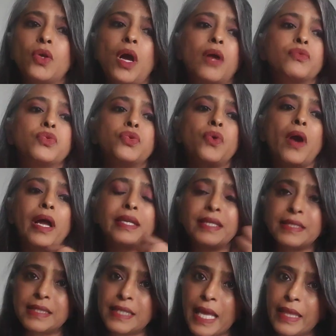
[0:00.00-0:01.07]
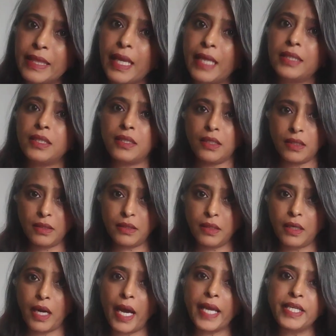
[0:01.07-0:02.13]
how do you understand that
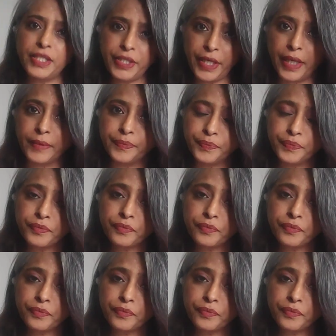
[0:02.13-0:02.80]
idea.